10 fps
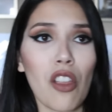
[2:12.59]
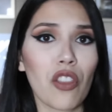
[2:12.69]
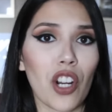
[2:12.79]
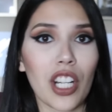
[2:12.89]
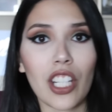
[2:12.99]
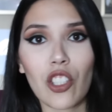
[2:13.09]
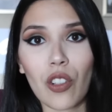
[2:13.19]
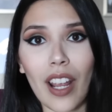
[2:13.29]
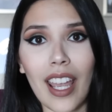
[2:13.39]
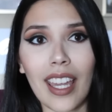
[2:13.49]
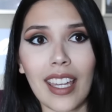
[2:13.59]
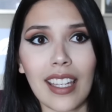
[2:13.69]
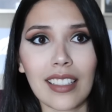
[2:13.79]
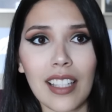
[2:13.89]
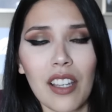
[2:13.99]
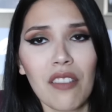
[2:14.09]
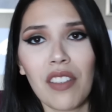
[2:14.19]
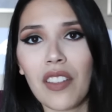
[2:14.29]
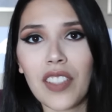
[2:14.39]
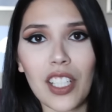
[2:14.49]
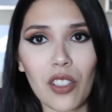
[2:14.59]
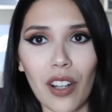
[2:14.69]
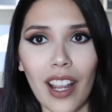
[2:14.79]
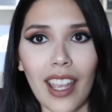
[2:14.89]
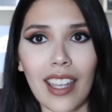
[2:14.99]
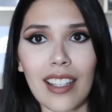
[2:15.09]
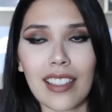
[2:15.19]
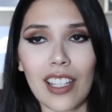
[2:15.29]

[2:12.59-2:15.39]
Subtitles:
30 trays, 50 trays,